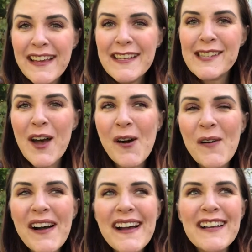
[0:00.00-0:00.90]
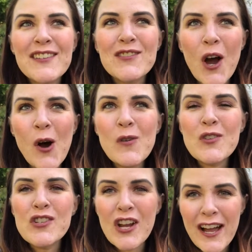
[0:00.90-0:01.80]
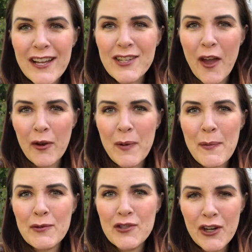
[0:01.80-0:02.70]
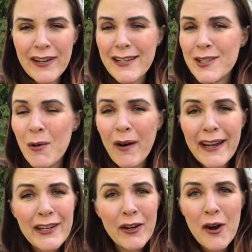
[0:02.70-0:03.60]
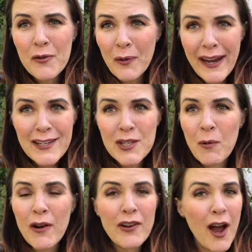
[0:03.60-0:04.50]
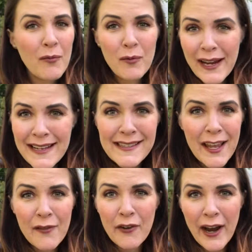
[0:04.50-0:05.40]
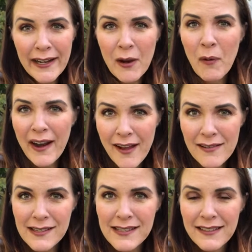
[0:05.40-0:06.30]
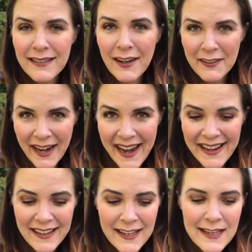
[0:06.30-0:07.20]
So don't judge other people's journeys. You are in your own race. You are not racing for anyone else. All right?